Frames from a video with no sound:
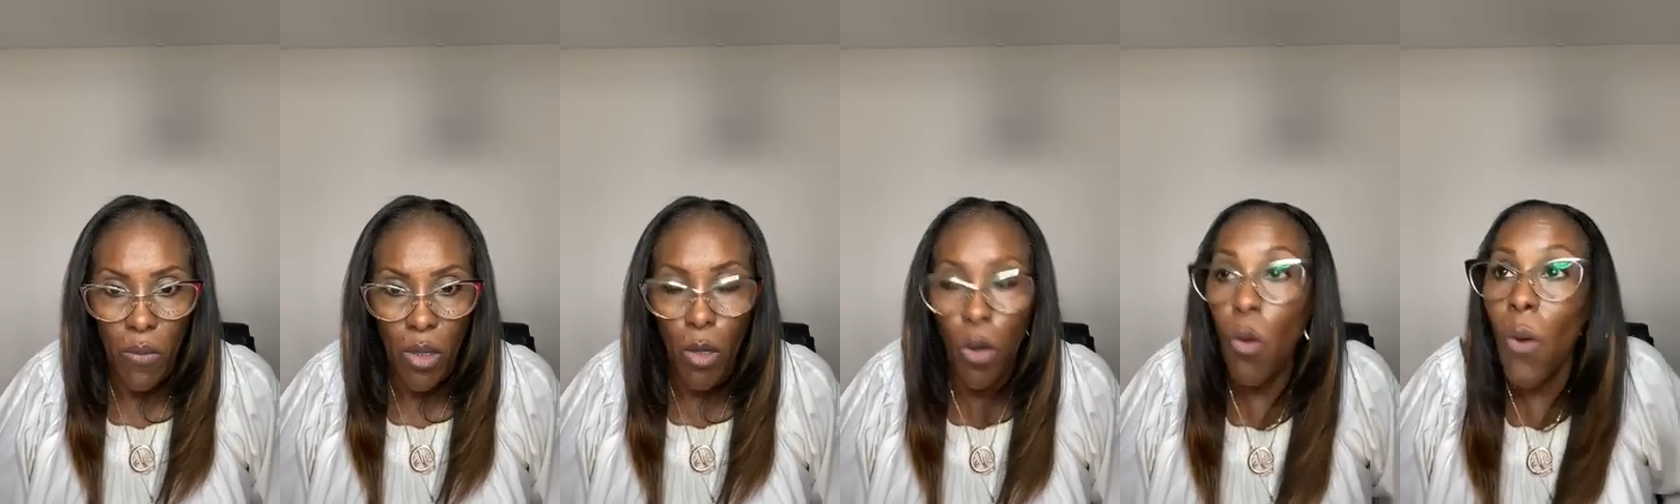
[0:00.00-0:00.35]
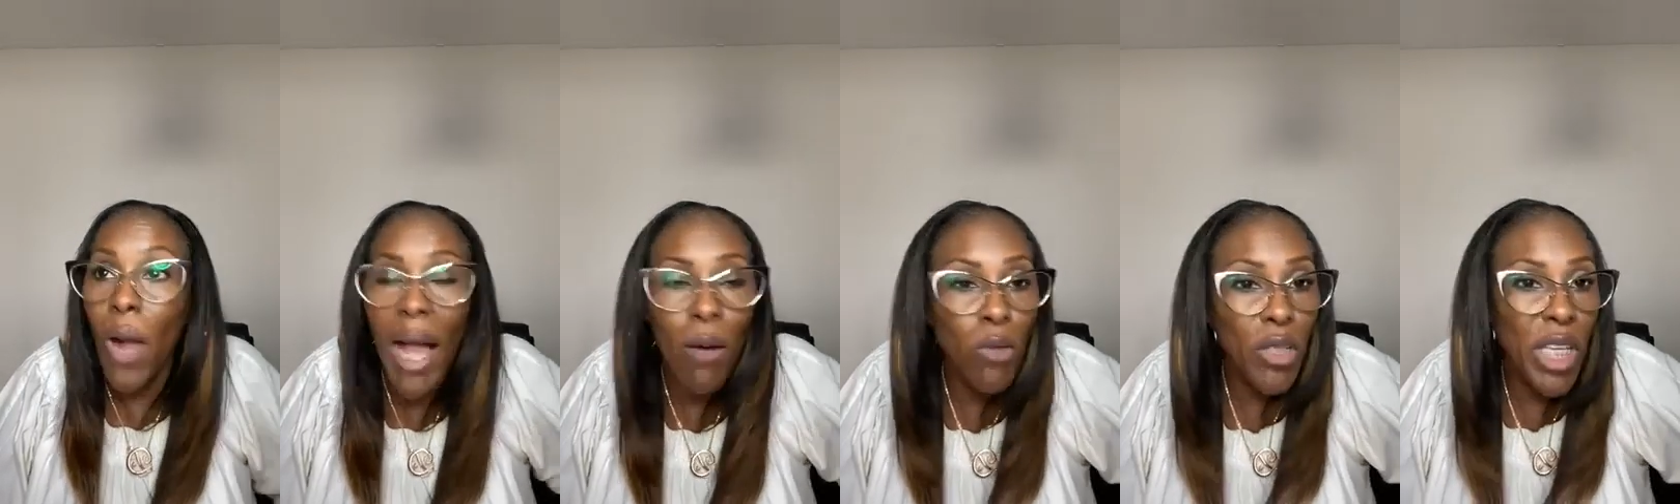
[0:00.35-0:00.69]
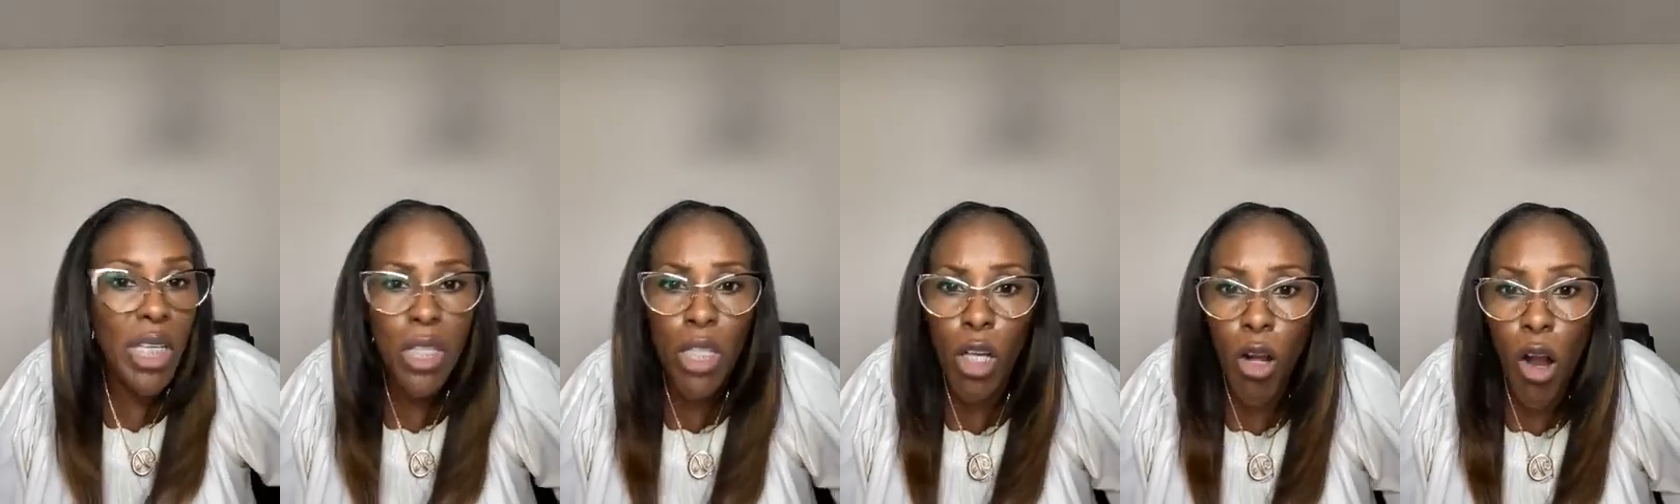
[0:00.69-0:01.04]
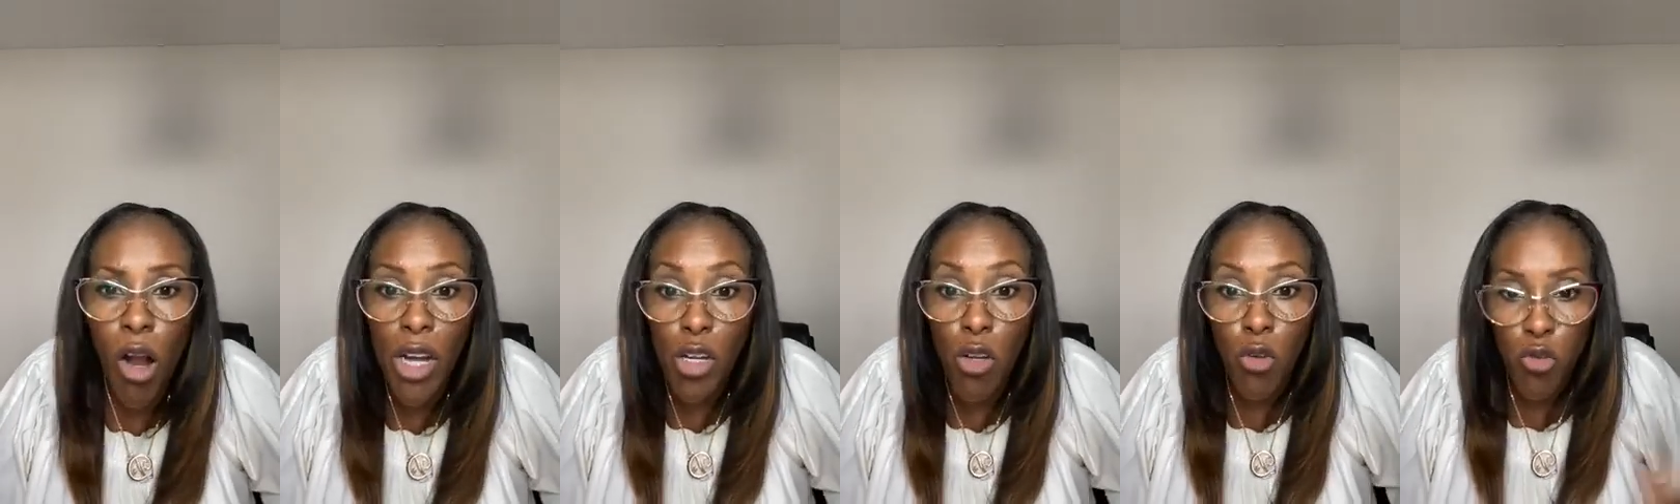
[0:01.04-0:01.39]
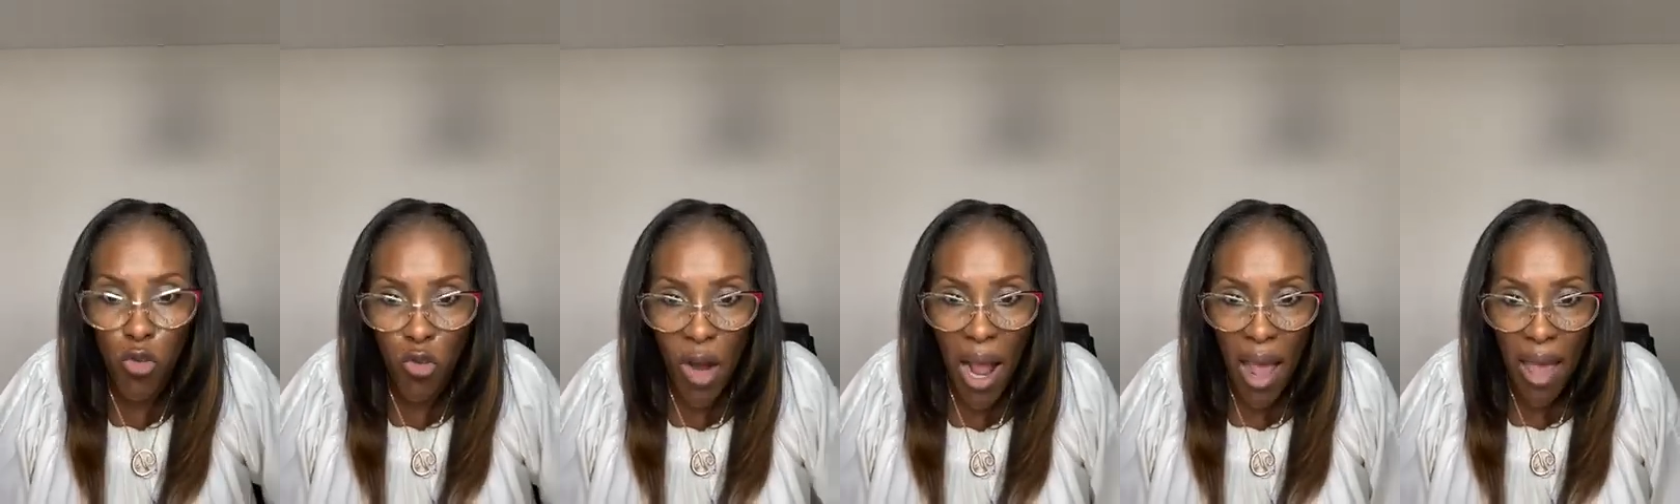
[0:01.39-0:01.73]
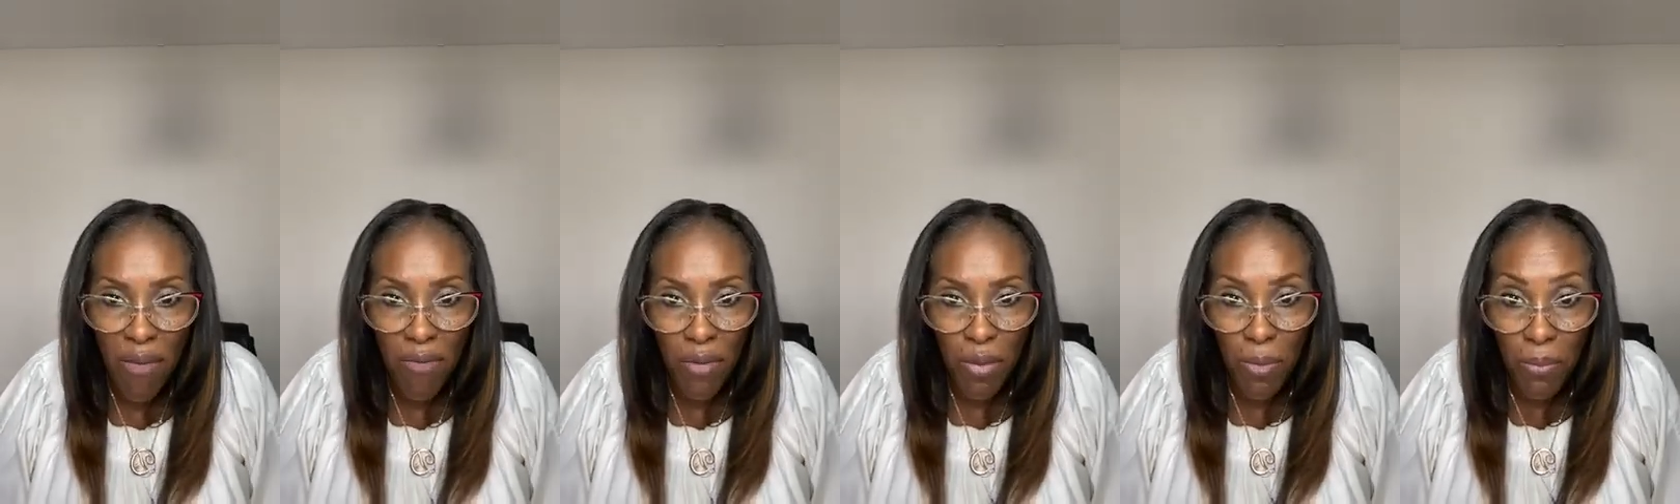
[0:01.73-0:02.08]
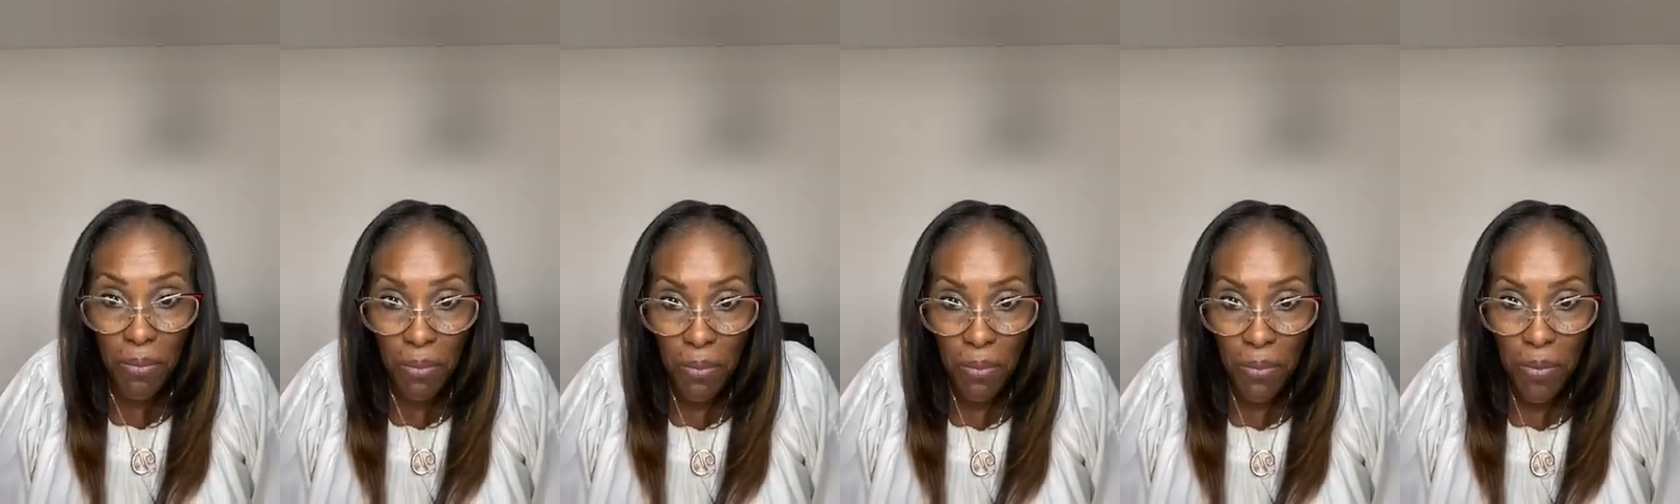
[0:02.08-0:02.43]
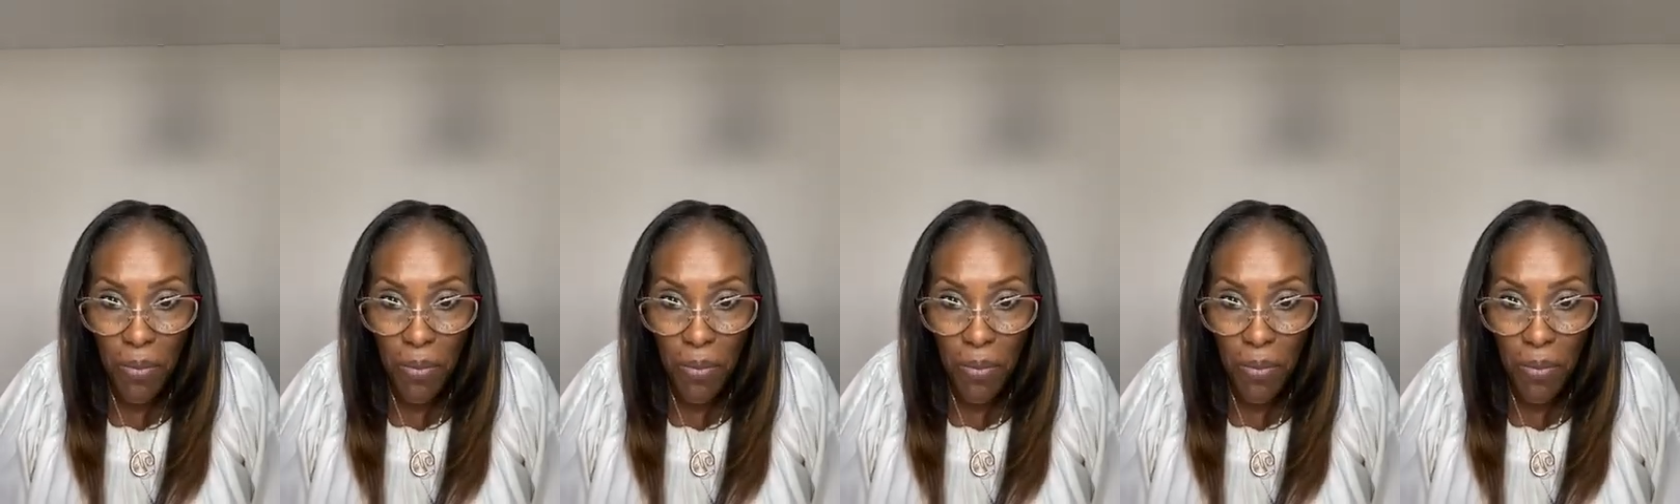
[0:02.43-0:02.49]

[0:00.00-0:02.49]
Go out, get in the car and go drive. Hmm?